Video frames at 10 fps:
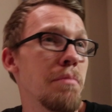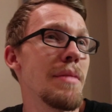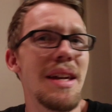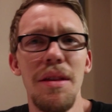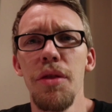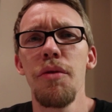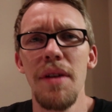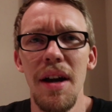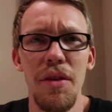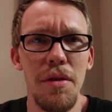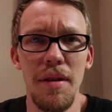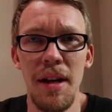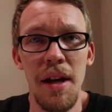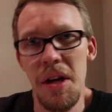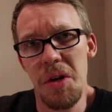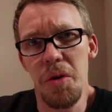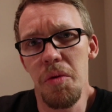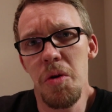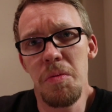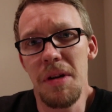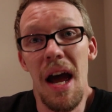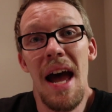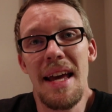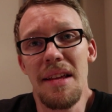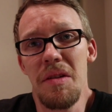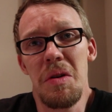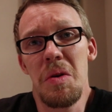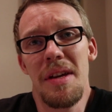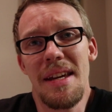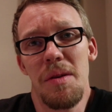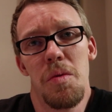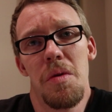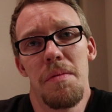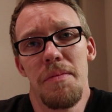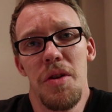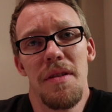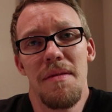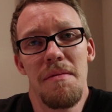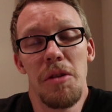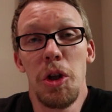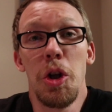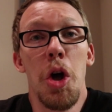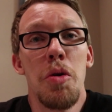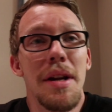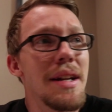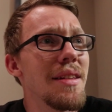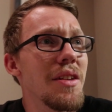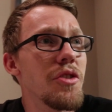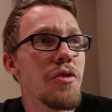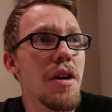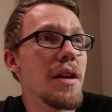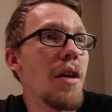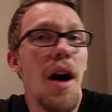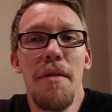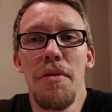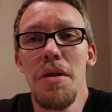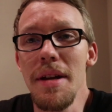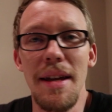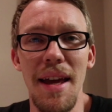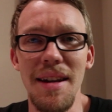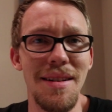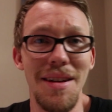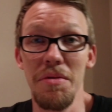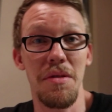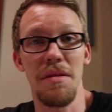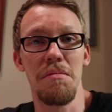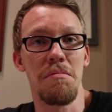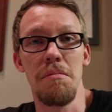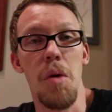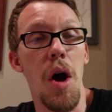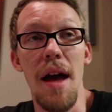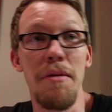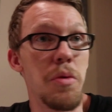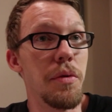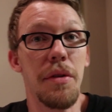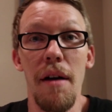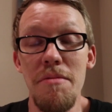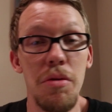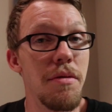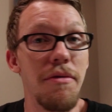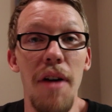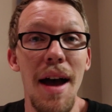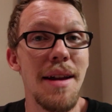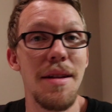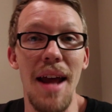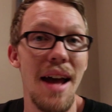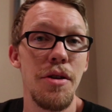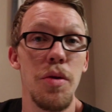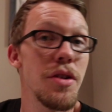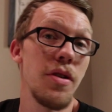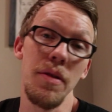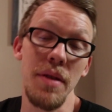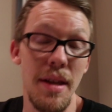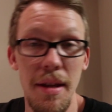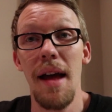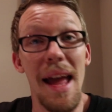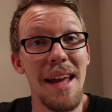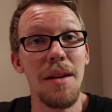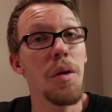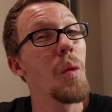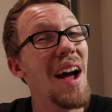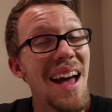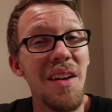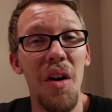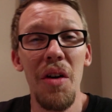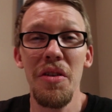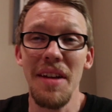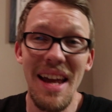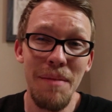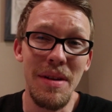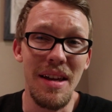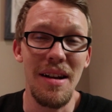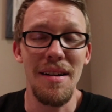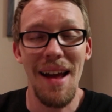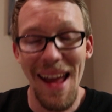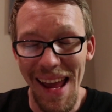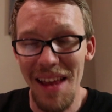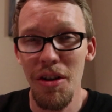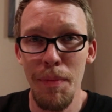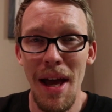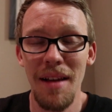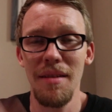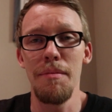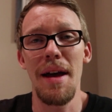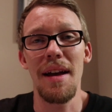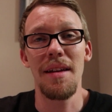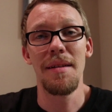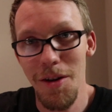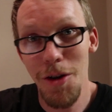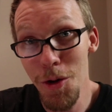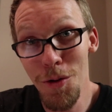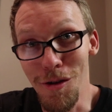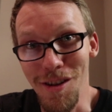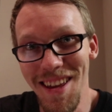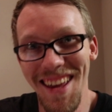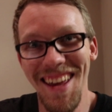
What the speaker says: me and 3 other grown guys, you know, like we're all just loaded into this truck off-roading, and everyone was comfortable and fine and had no issues with it. And I had all their camping gear and their bags in the back. Cool.